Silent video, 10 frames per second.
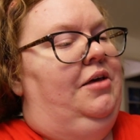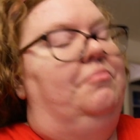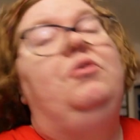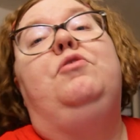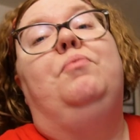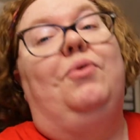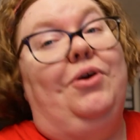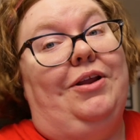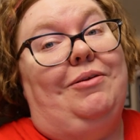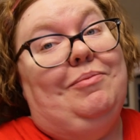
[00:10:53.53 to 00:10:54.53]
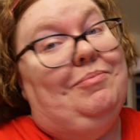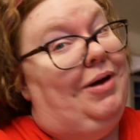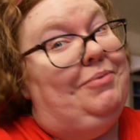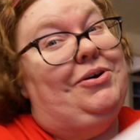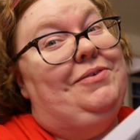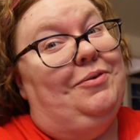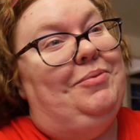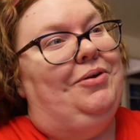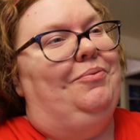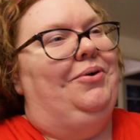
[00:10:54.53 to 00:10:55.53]
Moon Warden. I'm going for
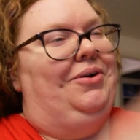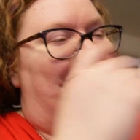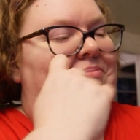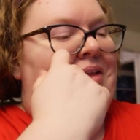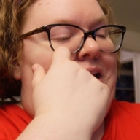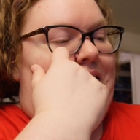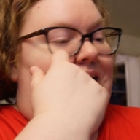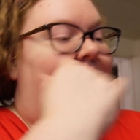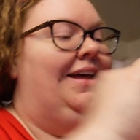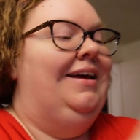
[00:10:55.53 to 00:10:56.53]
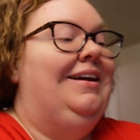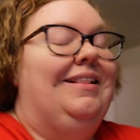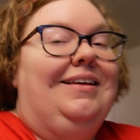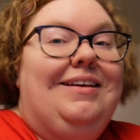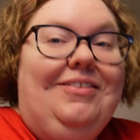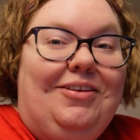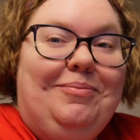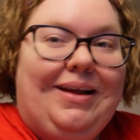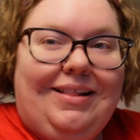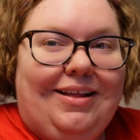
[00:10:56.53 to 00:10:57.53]
Moon Warden. It
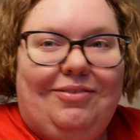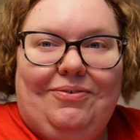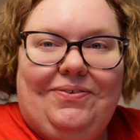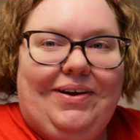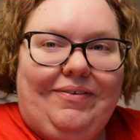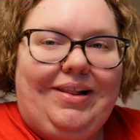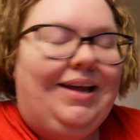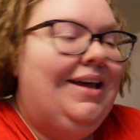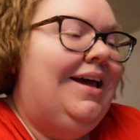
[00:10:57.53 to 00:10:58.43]
made sense with everything.